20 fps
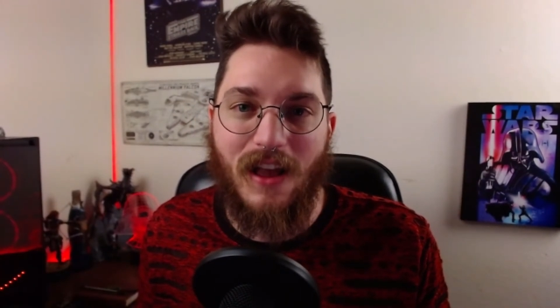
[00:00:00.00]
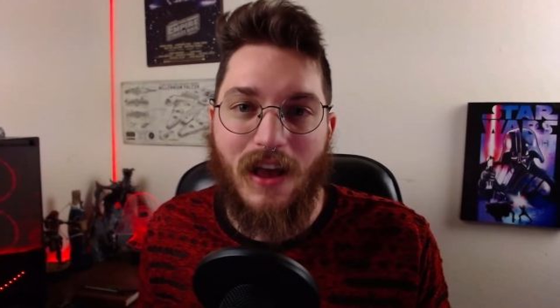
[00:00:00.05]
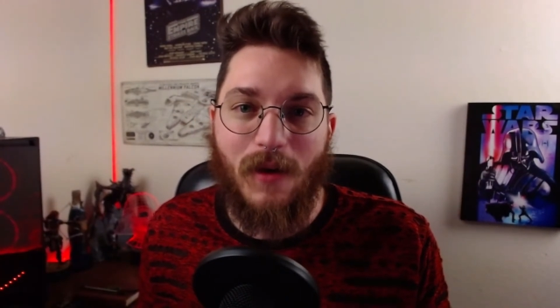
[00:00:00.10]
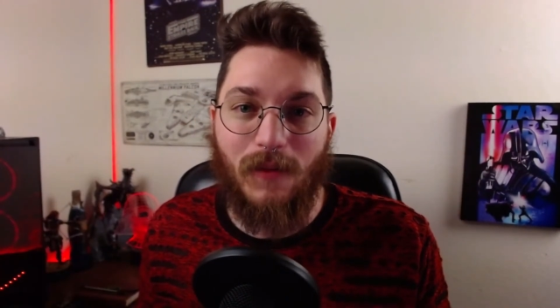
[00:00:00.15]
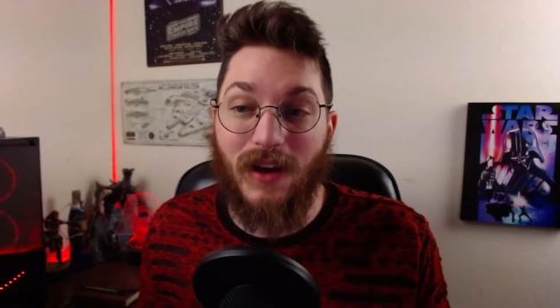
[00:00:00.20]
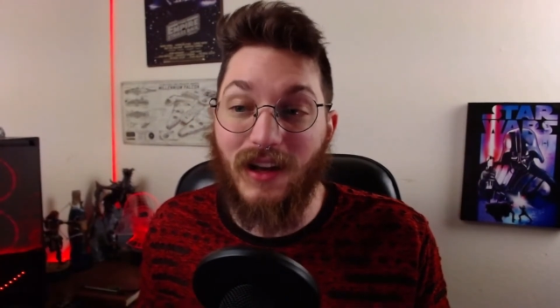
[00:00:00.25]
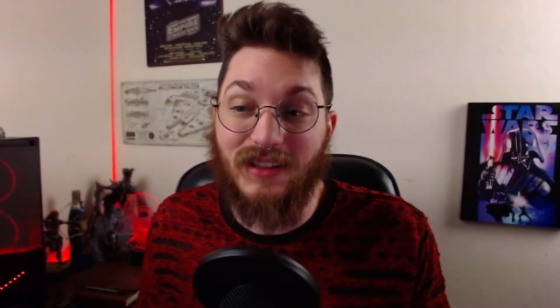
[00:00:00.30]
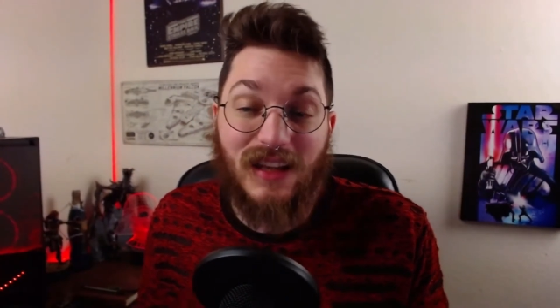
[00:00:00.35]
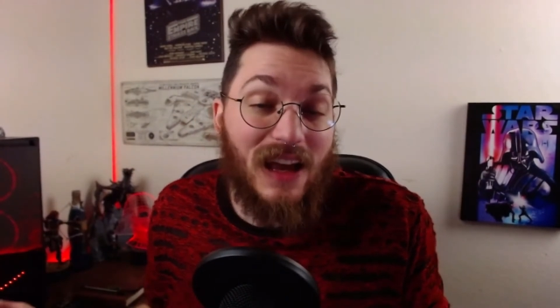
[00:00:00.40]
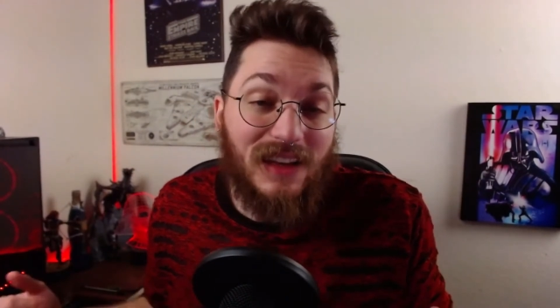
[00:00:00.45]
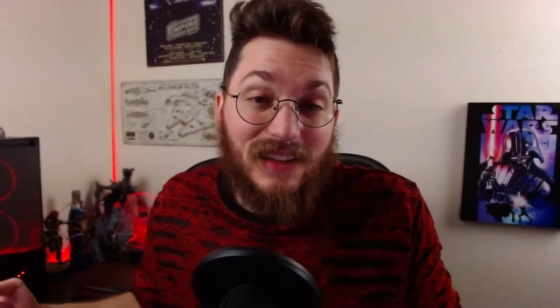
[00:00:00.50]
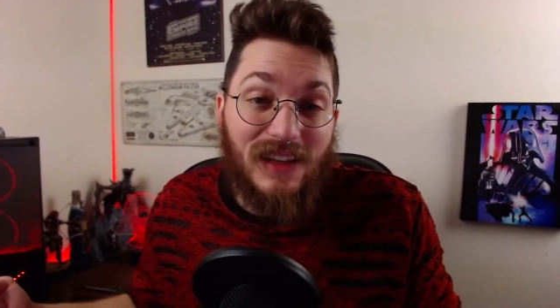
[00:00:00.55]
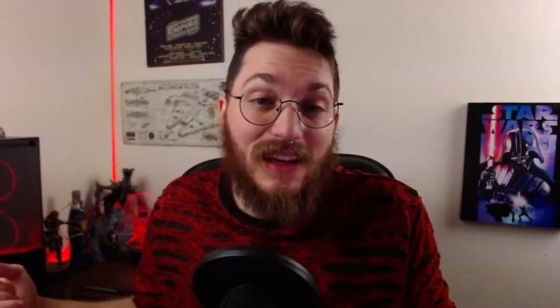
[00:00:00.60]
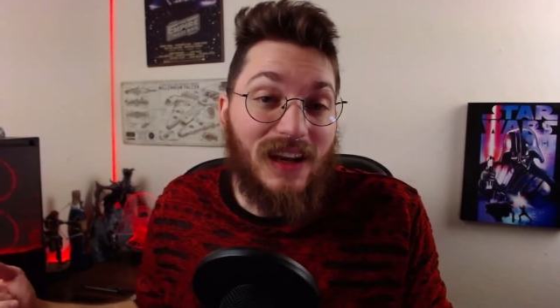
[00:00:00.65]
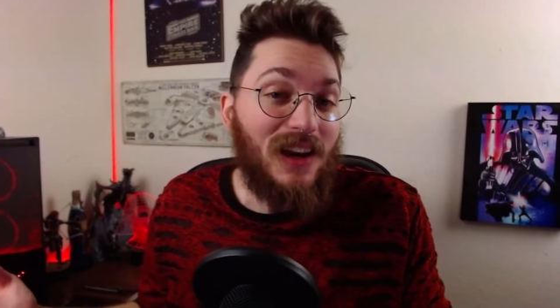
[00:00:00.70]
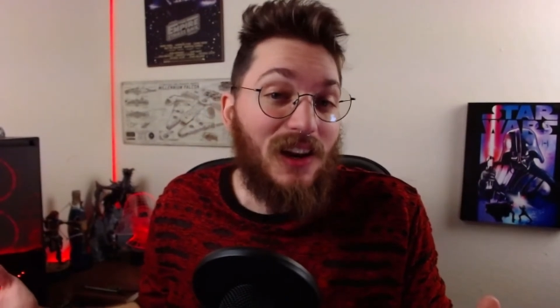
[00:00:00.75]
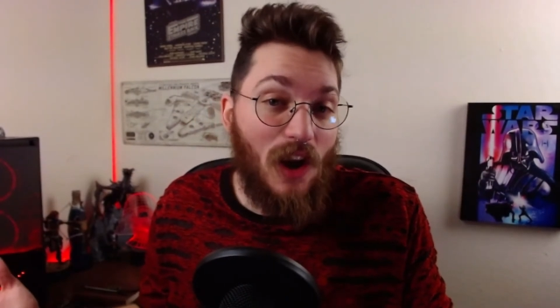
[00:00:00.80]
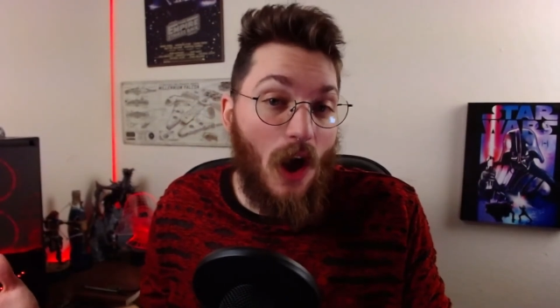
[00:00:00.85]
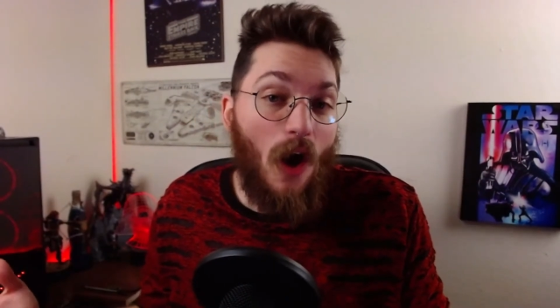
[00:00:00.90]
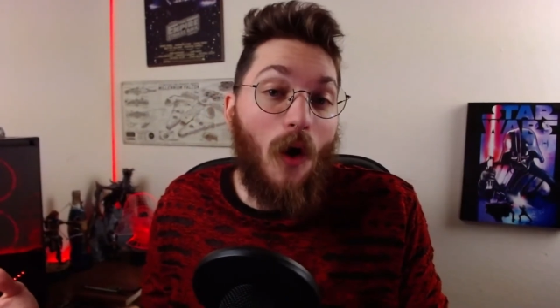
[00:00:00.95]
Because I
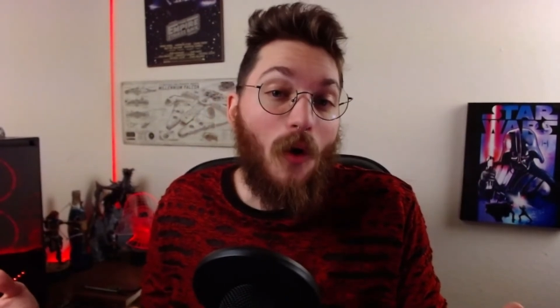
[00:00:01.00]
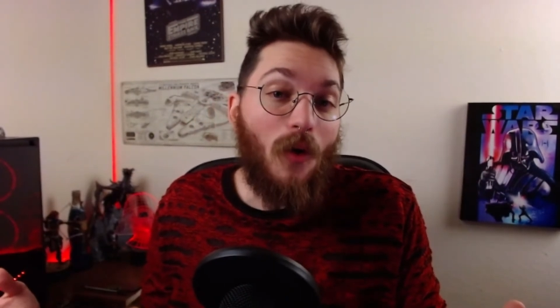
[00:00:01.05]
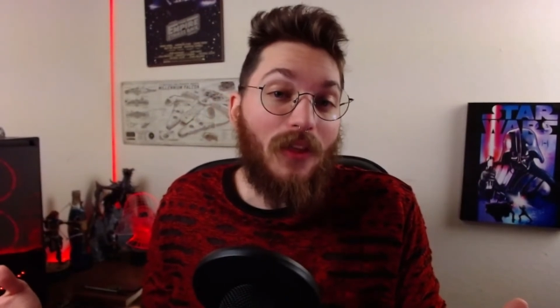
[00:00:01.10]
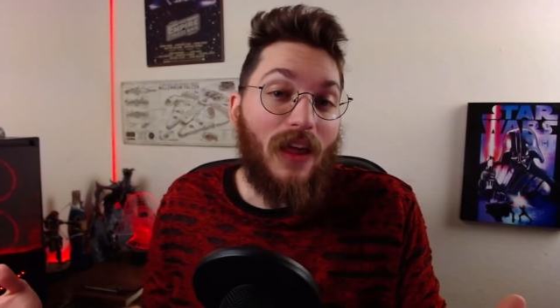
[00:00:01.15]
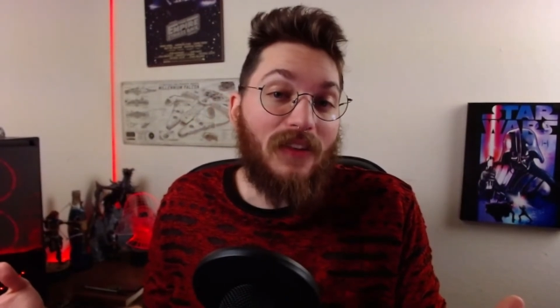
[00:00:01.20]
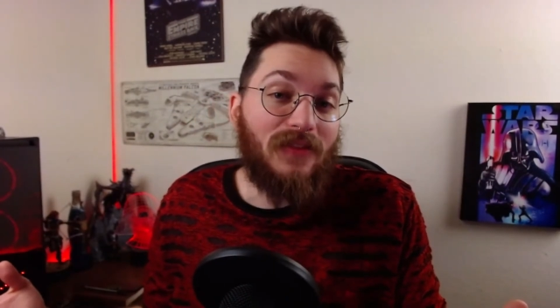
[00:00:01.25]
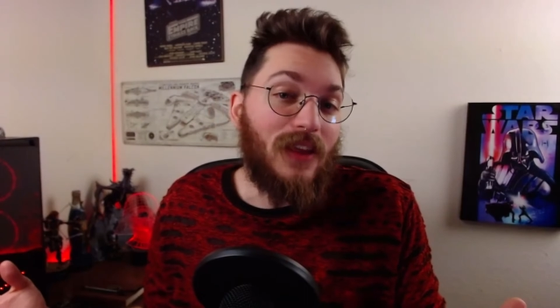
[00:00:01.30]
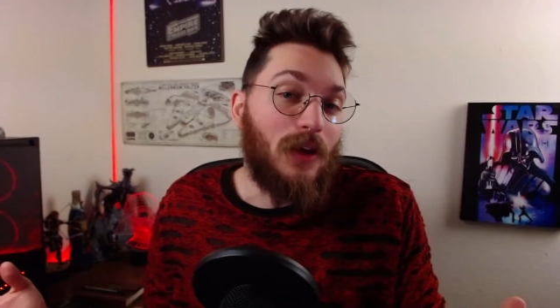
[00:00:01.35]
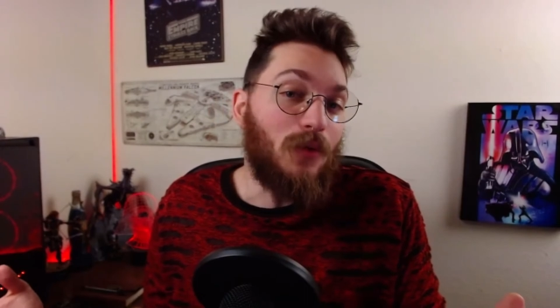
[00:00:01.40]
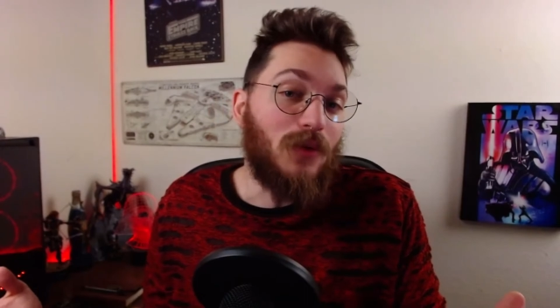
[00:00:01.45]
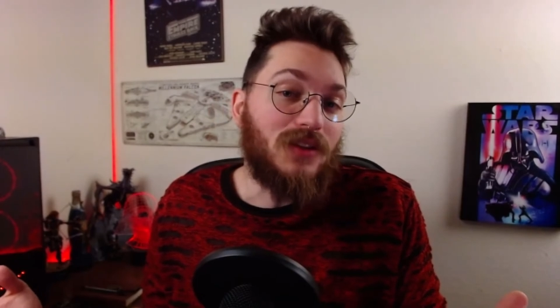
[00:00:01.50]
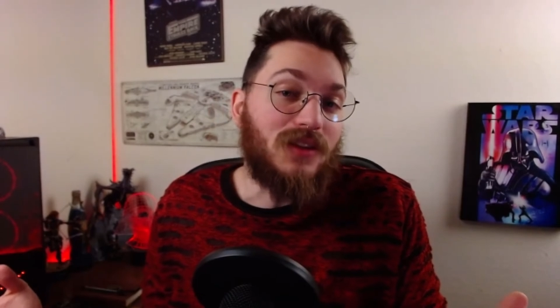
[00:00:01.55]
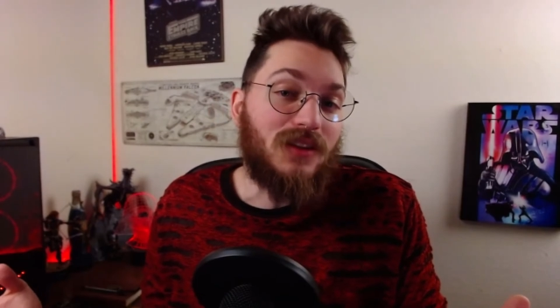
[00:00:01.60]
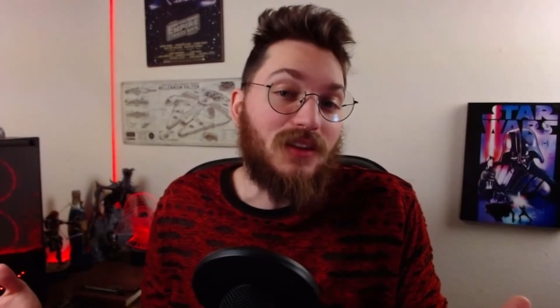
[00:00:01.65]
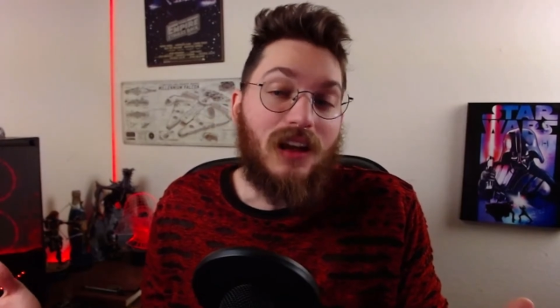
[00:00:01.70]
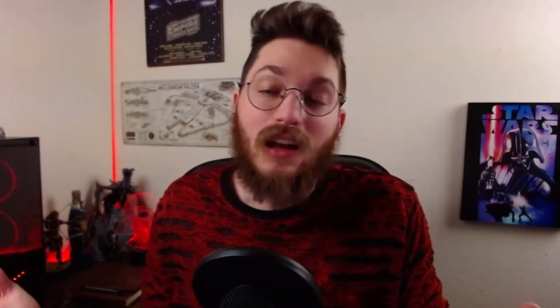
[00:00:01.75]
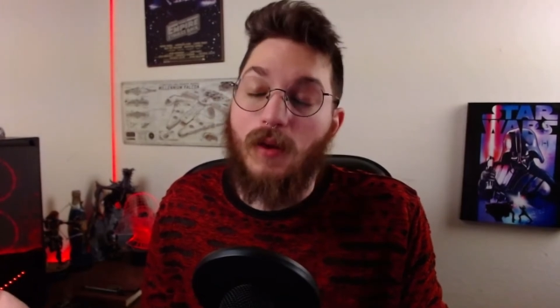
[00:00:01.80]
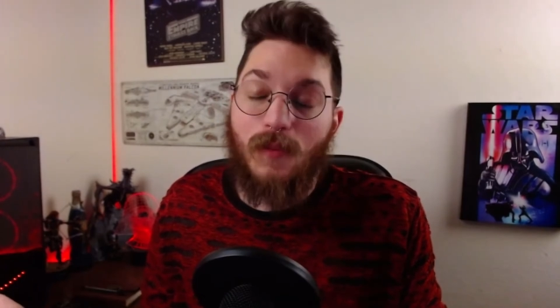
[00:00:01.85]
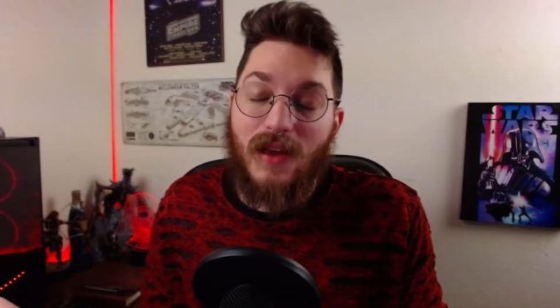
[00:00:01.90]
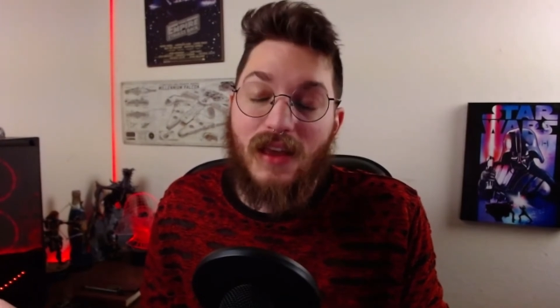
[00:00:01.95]
didn't know that it was
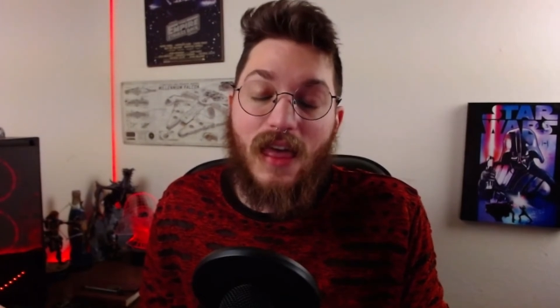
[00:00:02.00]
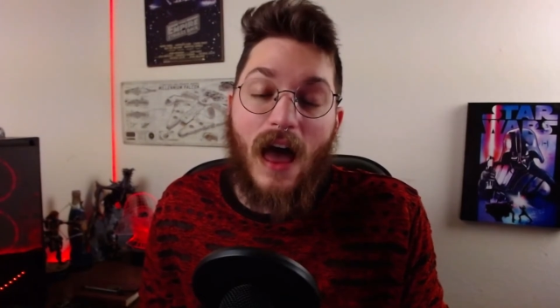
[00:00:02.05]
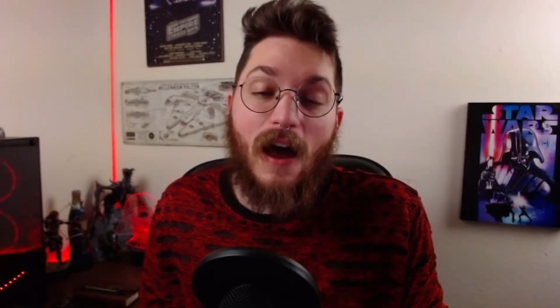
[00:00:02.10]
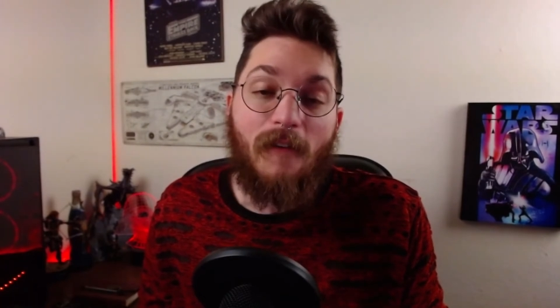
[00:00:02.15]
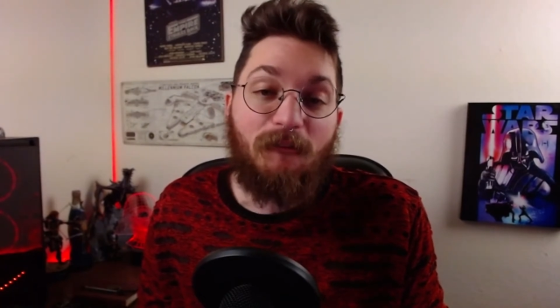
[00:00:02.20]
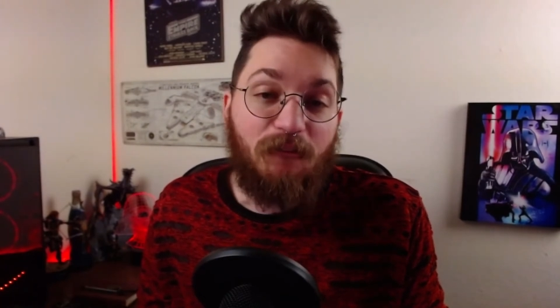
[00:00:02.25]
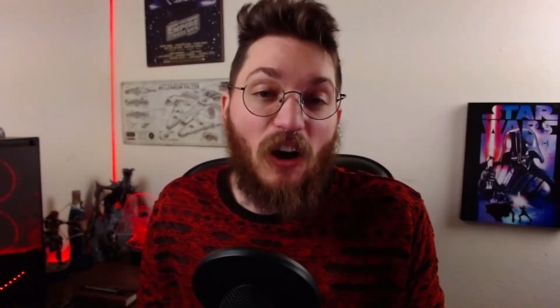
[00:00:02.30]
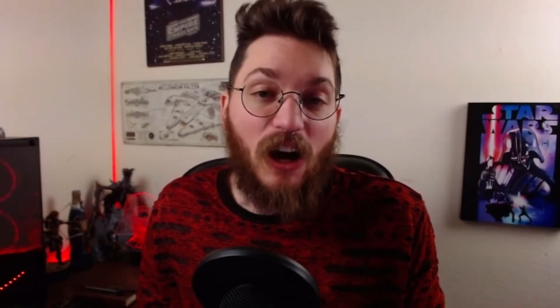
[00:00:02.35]
gonna be that